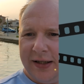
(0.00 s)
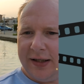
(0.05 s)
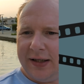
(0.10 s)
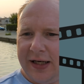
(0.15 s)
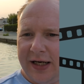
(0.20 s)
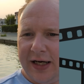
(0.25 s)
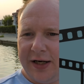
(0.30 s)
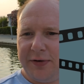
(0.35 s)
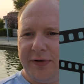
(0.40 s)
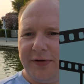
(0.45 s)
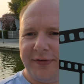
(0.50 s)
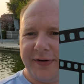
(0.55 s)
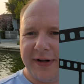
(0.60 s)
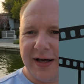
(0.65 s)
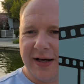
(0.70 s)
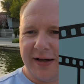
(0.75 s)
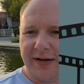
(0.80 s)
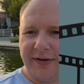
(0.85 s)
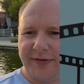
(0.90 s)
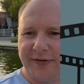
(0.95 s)
How is
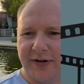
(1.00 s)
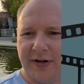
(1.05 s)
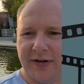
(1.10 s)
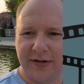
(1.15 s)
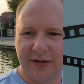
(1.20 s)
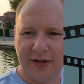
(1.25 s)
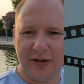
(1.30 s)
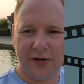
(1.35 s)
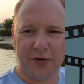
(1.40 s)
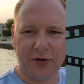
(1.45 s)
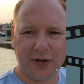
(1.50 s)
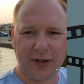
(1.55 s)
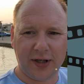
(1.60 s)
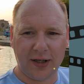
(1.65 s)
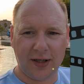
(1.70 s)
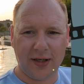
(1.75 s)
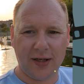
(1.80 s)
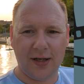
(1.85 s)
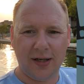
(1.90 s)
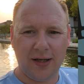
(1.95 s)
that sun
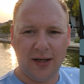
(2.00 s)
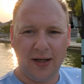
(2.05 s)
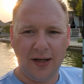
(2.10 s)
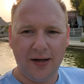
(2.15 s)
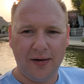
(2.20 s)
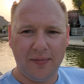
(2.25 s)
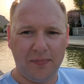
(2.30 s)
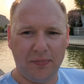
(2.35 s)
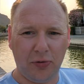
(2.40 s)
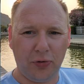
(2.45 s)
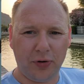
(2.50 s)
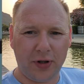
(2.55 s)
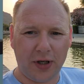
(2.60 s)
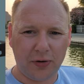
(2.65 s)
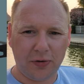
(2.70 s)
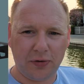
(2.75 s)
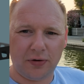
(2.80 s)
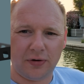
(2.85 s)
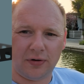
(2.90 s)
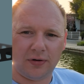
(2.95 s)
looking? Blown
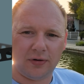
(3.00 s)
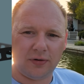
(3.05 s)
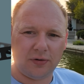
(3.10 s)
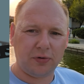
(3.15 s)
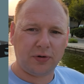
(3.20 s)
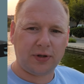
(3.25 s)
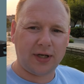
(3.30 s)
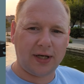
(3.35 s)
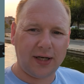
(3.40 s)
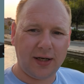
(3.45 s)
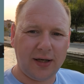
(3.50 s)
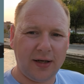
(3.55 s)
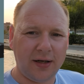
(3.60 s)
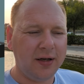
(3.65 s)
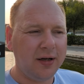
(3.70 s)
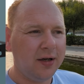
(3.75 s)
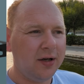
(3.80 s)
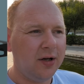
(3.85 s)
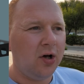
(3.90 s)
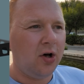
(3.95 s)
out? Okay.
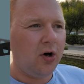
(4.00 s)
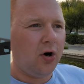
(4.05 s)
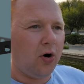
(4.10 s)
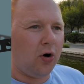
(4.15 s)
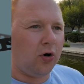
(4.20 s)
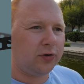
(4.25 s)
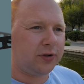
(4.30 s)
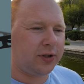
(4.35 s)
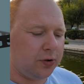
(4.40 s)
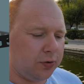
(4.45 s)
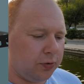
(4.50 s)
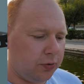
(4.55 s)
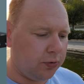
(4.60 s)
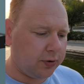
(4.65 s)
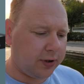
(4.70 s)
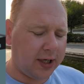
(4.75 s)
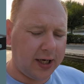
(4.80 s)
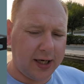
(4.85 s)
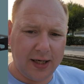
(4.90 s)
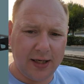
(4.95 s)
Audio
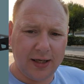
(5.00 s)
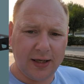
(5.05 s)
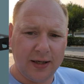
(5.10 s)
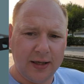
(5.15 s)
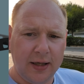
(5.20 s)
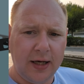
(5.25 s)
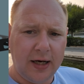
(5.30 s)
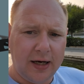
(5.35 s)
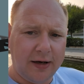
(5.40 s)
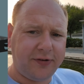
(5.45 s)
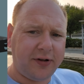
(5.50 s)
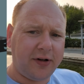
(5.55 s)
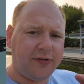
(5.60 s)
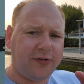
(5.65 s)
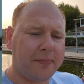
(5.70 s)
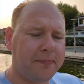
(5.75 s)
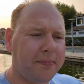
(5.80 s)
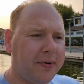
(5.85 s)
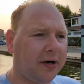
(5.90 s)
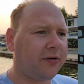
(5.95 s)
okay? I've seen
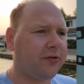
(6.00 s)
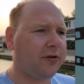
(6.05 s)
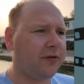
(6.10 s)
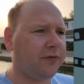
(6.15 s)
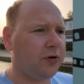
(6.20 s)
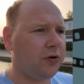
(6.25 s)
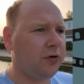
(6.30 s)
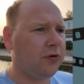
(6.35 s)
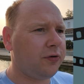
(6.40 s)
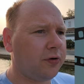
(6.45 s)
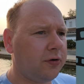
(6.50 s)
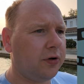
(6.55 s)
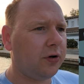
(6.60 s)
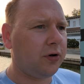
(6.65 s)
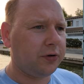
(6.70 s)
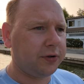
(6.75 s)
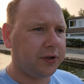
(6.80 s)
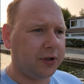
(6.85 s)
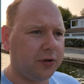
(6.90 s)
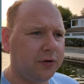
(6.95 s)
some mixed reviews on the
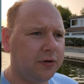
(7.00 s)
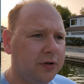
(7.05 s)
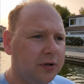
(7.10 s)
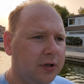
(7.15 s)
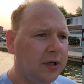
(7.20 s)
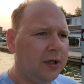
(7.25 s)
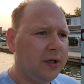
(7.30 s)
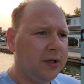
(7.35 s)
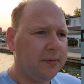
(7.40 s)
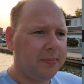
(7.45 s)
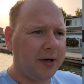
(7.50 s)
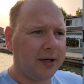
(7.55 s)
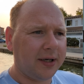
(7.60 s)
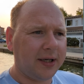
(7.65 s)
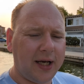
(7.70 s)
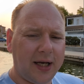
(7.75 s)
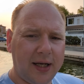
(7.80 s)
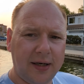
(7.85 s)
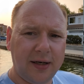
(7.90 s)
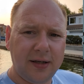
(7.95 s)
audio, but
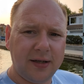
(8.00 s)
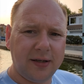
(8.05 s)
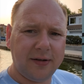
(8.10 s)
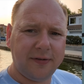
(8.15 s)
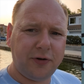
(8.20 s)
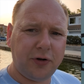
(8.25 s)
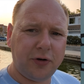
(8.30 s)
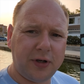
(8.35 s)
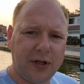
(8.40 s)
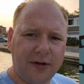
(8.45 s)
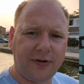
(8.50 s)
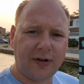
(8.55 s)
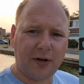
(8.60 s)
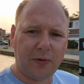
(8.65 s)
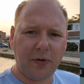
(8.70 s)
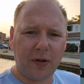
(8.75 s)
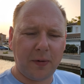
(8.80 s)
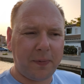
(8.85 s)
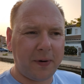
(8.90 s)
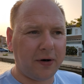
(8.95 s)
again, a few days in
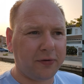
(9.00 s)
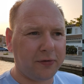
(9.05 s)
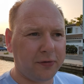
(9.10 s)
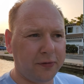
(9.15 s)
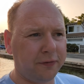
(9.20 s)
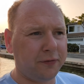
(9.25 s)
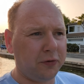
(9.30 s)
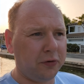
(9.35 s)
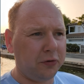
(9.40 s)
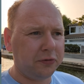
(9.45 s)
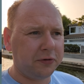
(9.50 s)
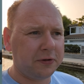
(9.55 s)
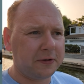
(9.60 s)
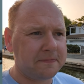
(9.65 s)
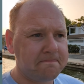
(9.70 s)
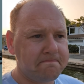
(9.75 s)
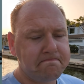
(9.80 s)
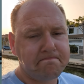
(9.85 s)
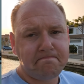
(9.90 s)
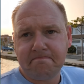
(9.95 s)
with the Pixel Fold,
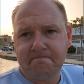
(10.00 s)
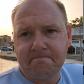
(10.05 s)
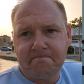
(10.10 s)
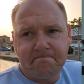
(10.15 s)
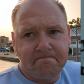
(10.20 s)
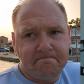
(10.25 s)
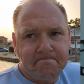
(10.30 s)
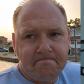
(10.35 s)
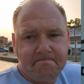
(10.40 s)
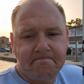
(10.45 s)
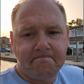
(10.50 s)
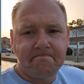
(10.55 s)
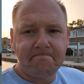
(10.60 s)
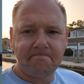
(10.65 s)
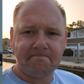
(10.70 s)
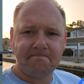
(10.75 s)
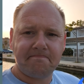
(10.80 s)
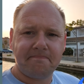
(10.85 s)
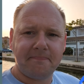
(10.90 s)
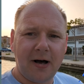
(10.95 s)

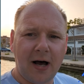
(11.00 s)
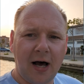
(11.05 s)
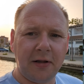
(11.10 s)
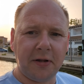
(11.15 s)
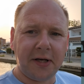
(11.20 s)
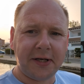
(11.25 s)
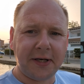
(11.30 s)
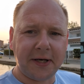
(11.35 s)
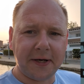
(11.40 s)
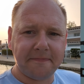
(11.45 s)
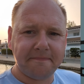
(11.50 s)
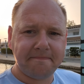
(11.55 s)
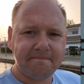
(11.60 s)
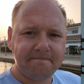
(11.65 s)
I like it.